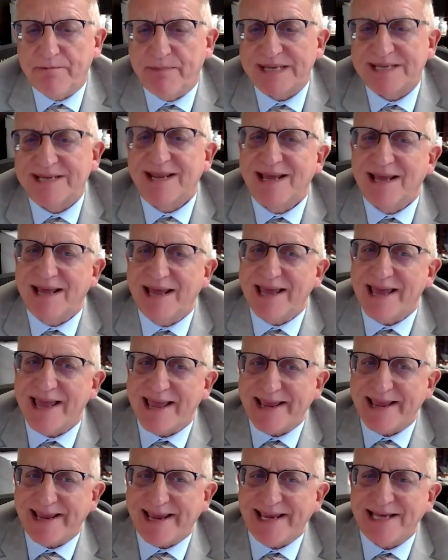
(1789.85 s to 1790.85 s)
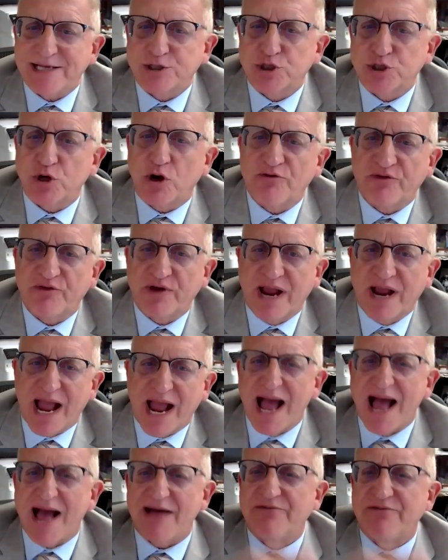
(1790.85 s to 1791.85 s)
But it sort of
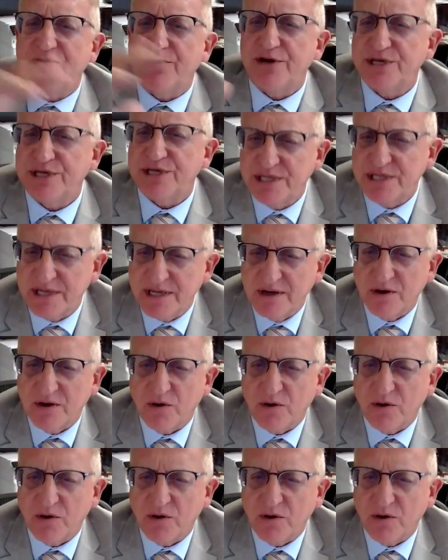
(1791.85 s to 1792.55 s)
covers,